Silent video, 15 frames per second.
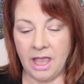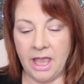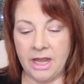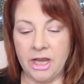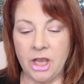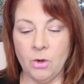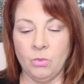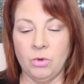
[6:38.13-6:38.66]

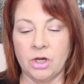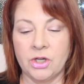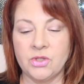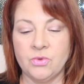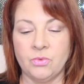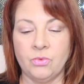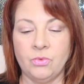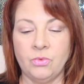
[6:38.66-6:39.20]
and it
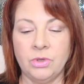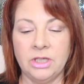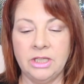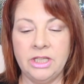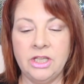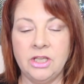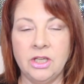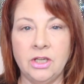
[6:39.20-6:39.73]
works
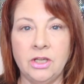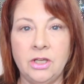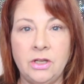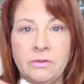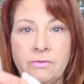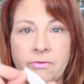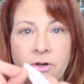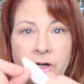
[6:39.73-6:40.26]
really
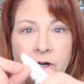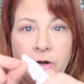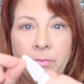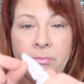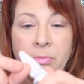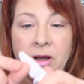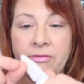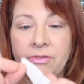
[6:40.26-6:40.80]
good for
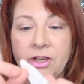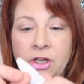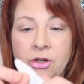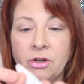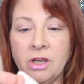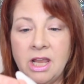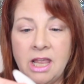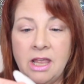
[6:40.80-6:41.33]
buffing
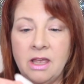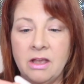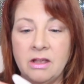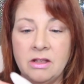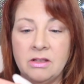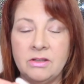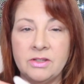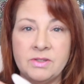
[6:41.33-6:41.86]
your
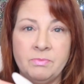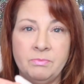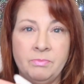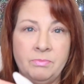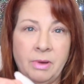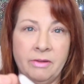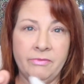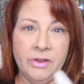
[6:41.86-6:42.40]
nails
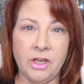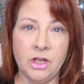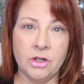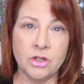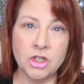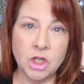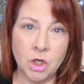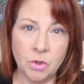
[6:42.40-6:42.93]
buffing
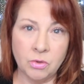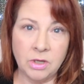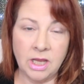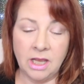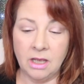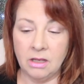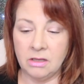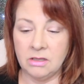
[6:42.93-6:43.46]
your
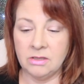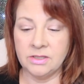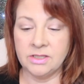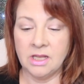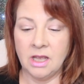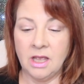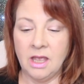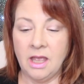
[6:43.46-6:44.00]
toenails
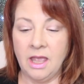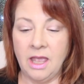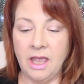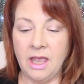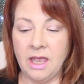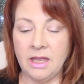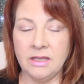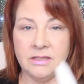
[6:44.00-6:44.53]

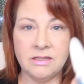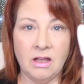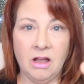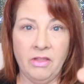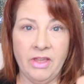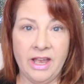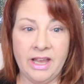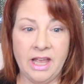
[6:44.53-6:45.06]
and
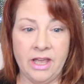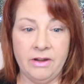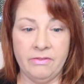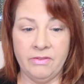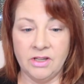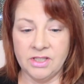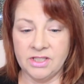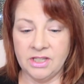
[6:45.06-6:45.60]
all that kind of
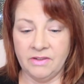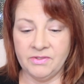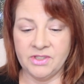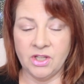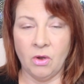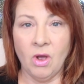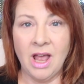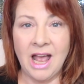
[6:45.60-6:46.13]
fun stuff.
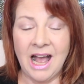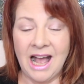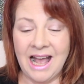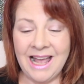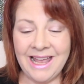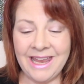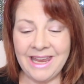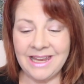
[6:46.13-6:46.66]
So
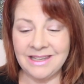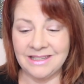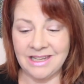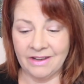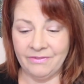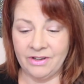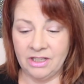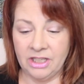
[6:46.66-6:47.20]
I
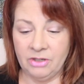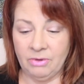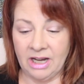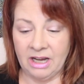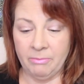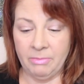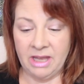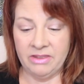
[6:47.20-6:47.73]
definitely
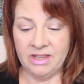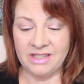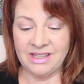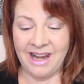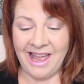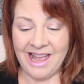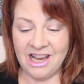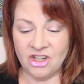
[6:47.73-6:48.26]
recommend this.
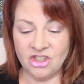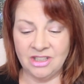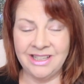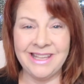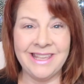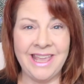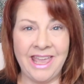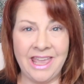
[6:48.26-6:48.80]
It
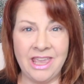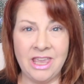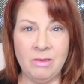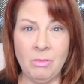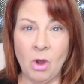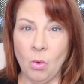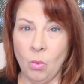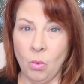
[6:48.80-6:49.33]
actually
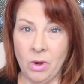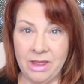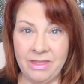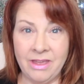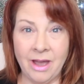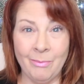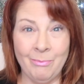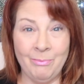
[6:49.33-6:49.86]
came
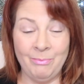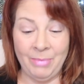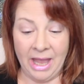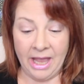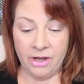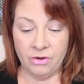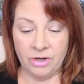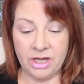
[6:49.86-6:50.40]
with a
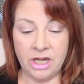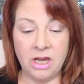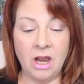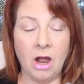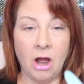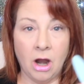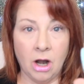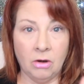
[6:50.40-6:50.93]

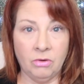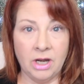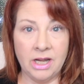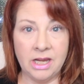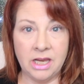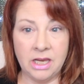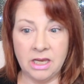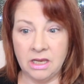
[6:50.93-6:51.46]
battery
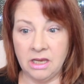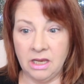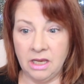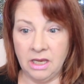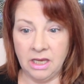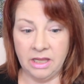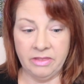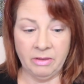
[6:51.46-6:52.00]
already
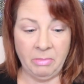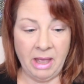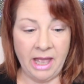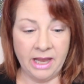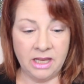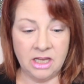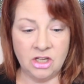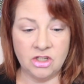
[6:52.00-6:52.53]
in the
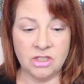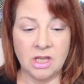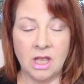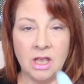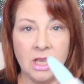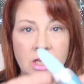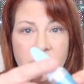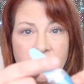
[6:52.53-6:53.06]
package.
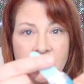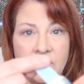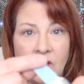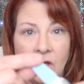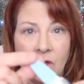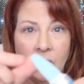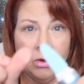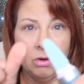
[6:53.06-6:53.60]

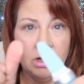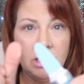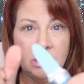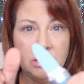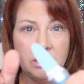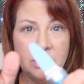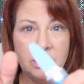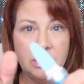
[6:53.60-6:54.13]
So
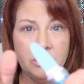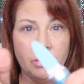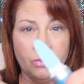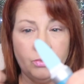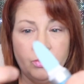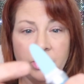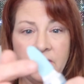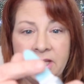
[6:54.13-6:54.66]
they're
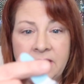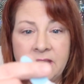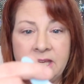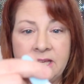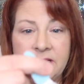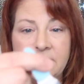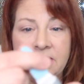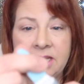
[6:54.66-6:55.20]
really
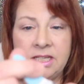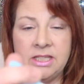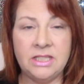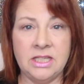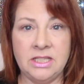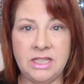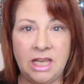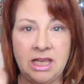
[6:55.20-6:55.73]
easy
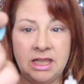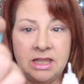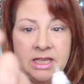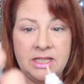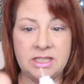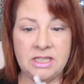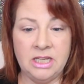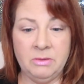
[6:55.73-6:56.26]
to take
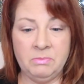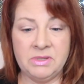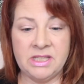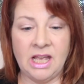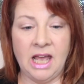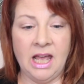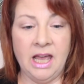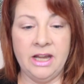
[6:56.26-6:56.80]
these
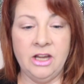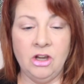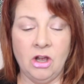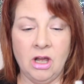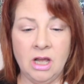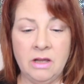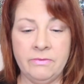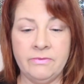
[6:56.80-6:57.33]
tips on and
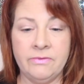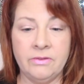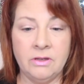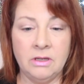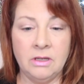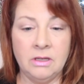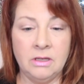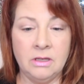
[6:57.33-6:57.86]
off.
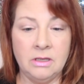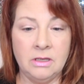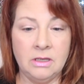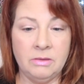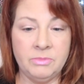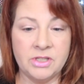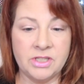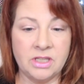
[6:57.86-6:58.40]

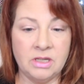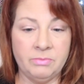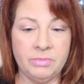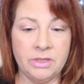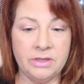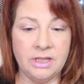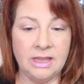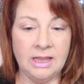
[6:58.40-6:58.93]
I'm just gonna
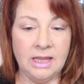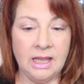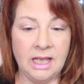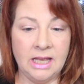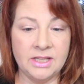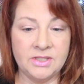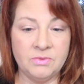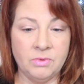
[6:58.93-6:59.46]
put the
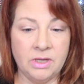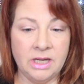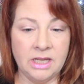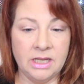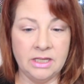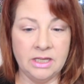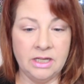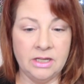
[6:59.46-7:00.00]
last one
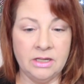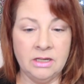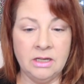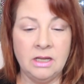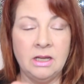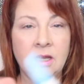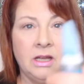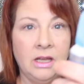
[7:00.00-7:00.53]
on here.
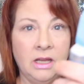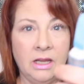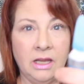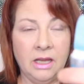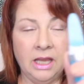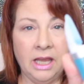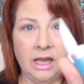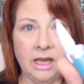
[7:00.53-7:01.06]

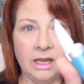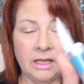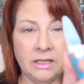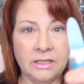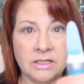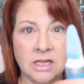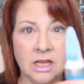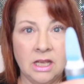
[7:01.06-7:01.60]

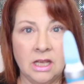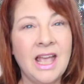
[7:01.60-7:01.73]
And